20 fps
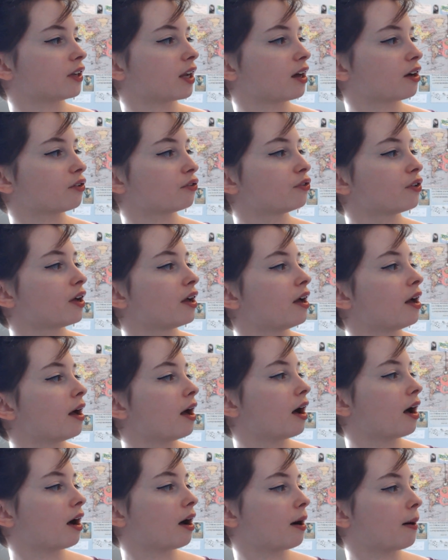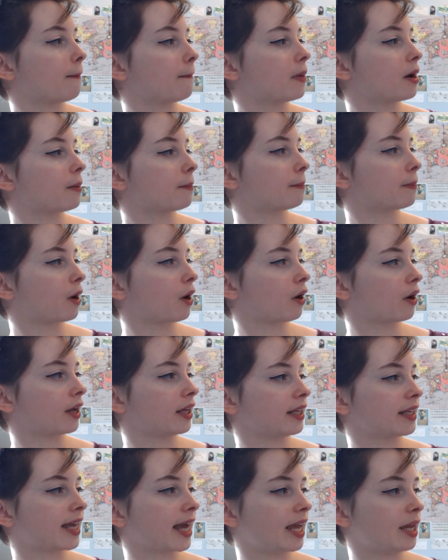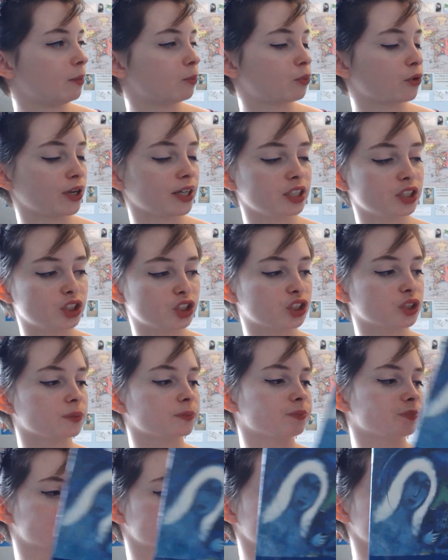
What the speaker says: Love by Cambridge.